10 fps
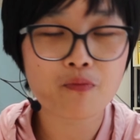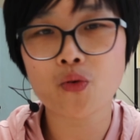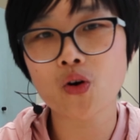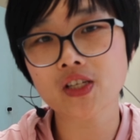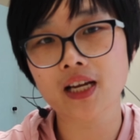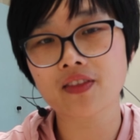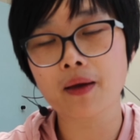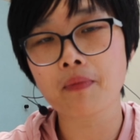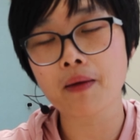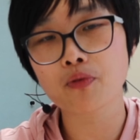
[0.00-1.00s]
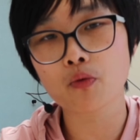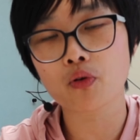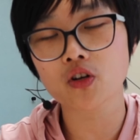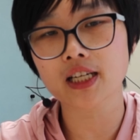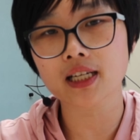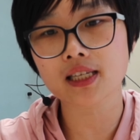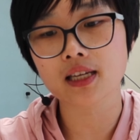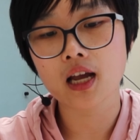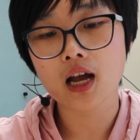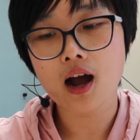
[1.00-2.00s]
build
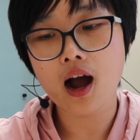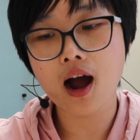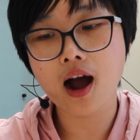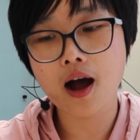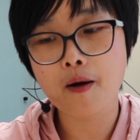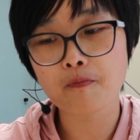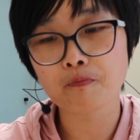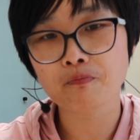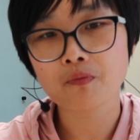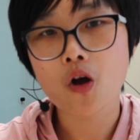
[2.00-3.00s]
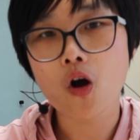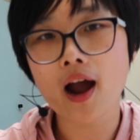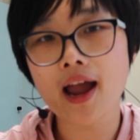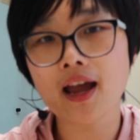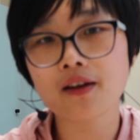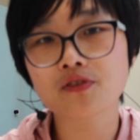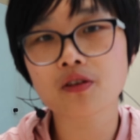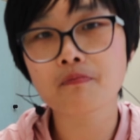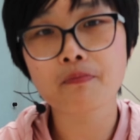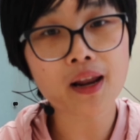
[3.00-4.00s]
projects, I have
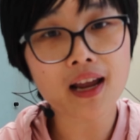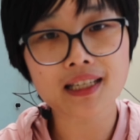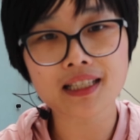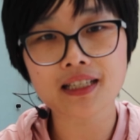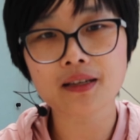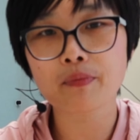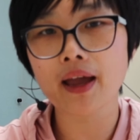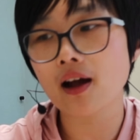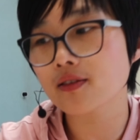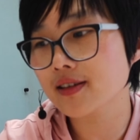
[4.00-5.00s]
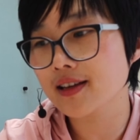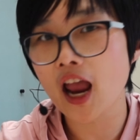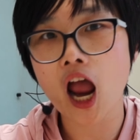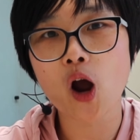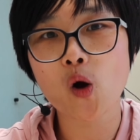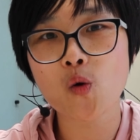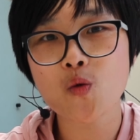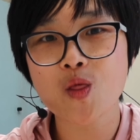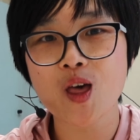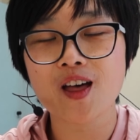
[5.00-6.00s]
some bad idea about how
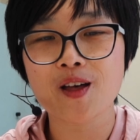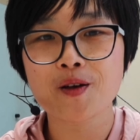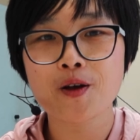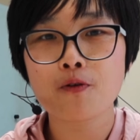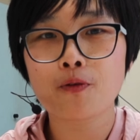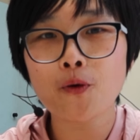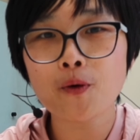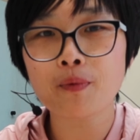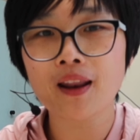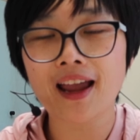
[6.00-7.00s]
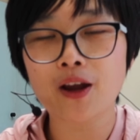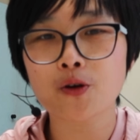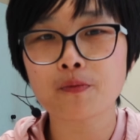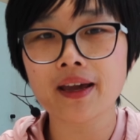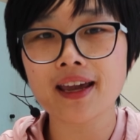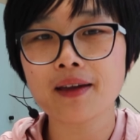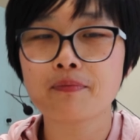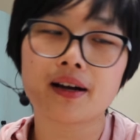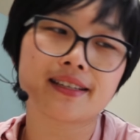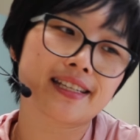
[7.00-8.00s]
the floor plan could be,
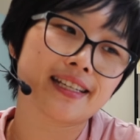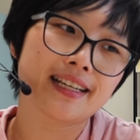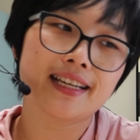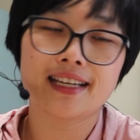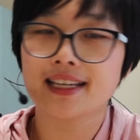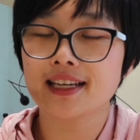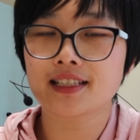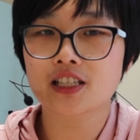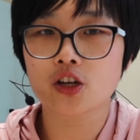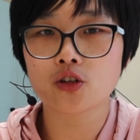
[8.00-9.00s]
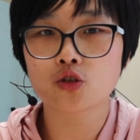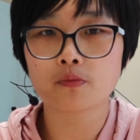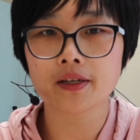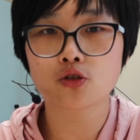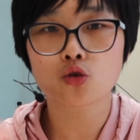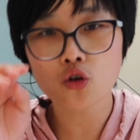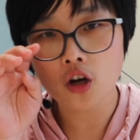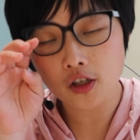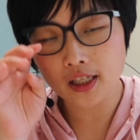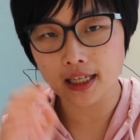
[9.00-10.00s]
but it's going to be too
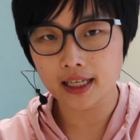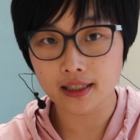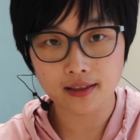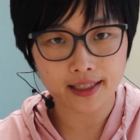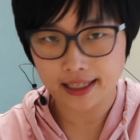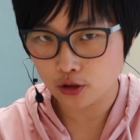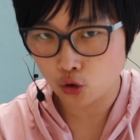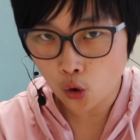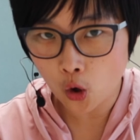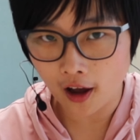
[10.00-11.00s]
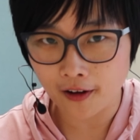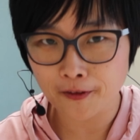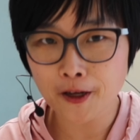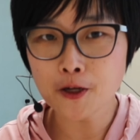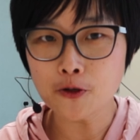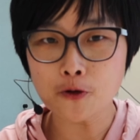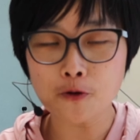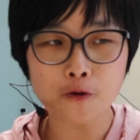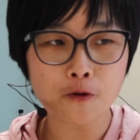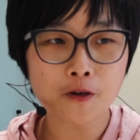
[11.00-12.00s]
costly and take too long
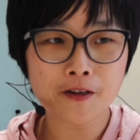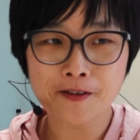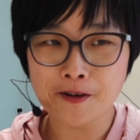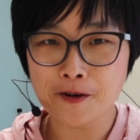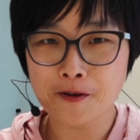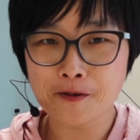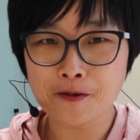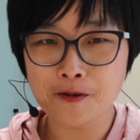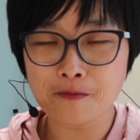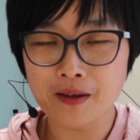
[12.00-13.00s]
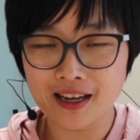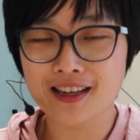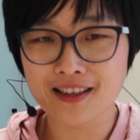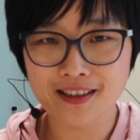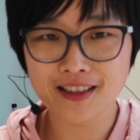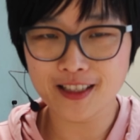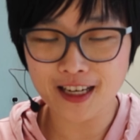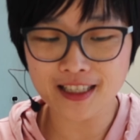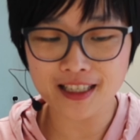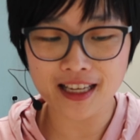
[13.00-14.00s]
to, make
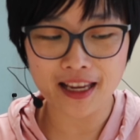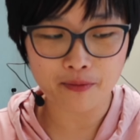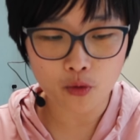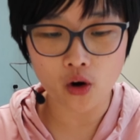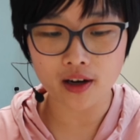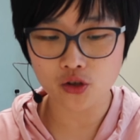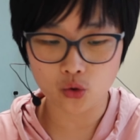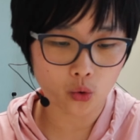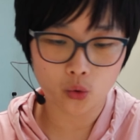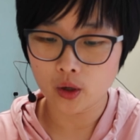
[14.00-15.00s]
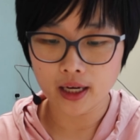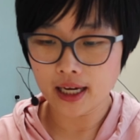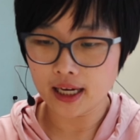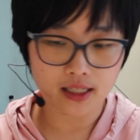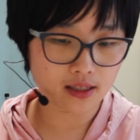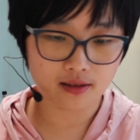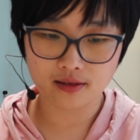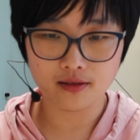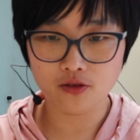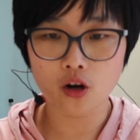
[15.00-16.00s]
changes anymore. So
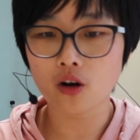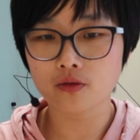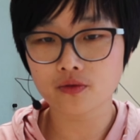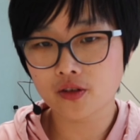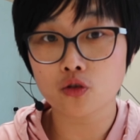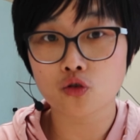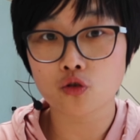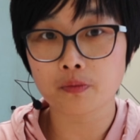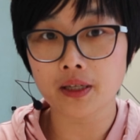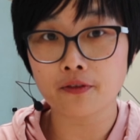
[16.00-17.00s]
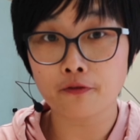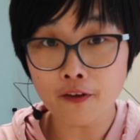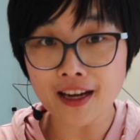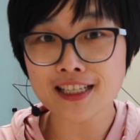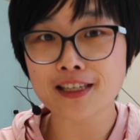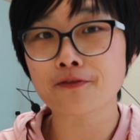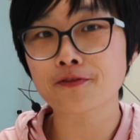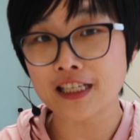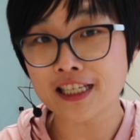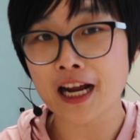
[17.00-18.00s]
it's not going to be
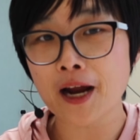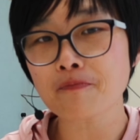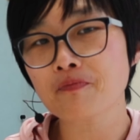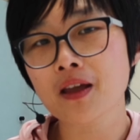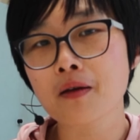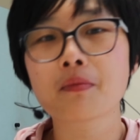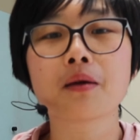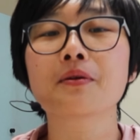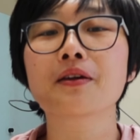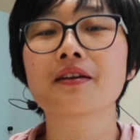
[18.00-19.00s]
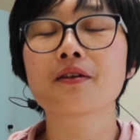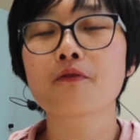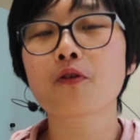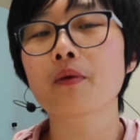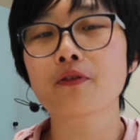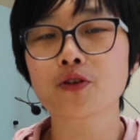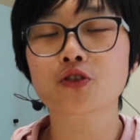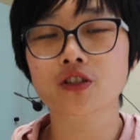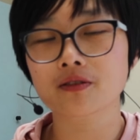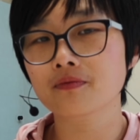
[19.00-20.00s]
fixed this time, maybe for my
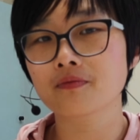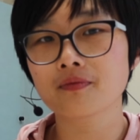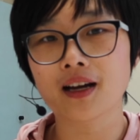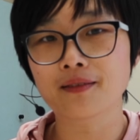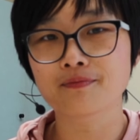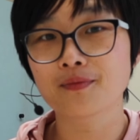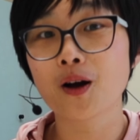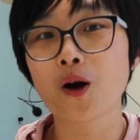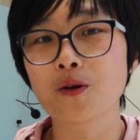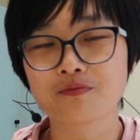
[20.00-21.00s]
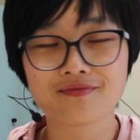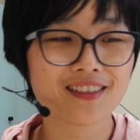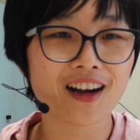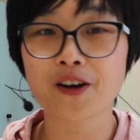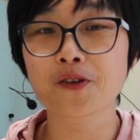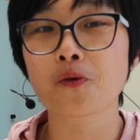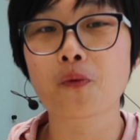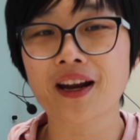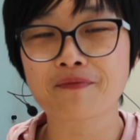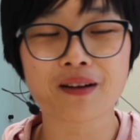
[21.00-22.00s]
future home. I don't know
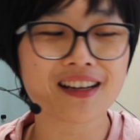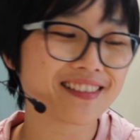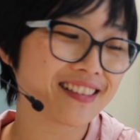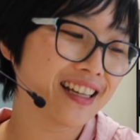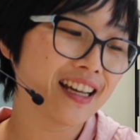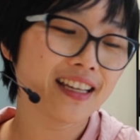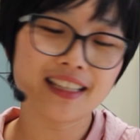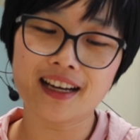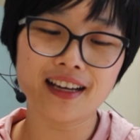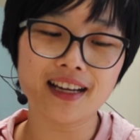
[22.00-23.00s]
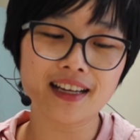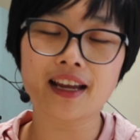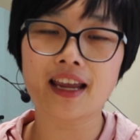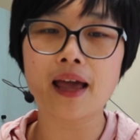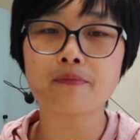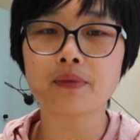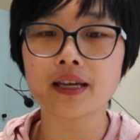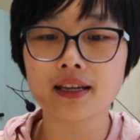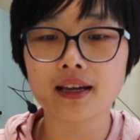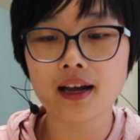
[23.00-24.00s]
when, but yeah, it can
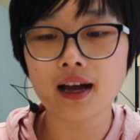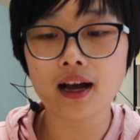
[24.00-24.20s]
be